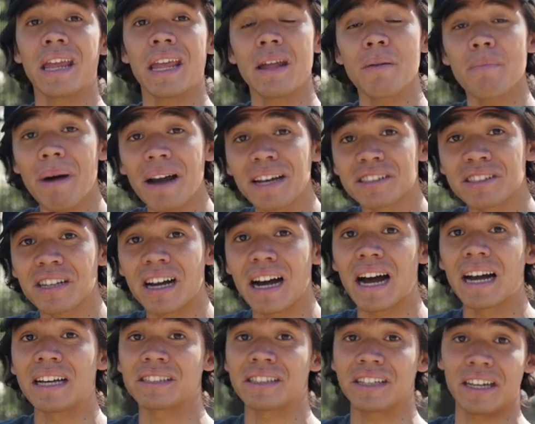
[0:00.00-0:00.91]
in my
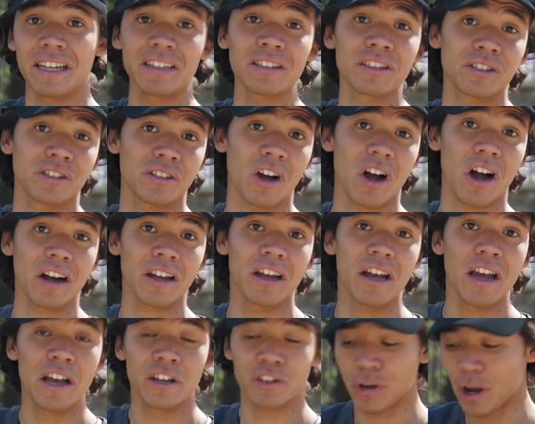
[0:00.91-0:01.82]
size in stock,
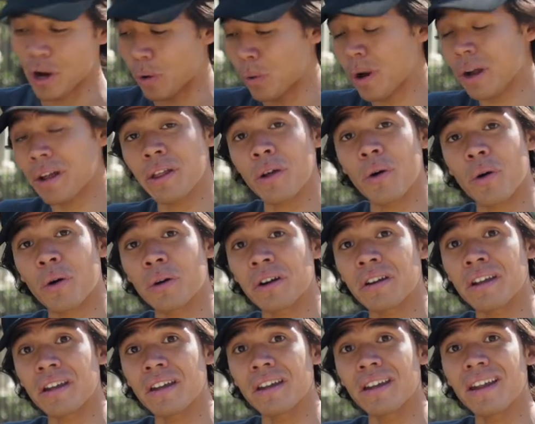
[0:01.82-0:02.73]
so I quickly
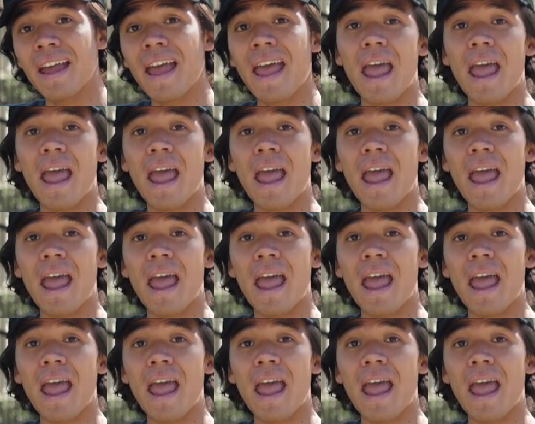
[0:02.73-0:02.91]
ordered it,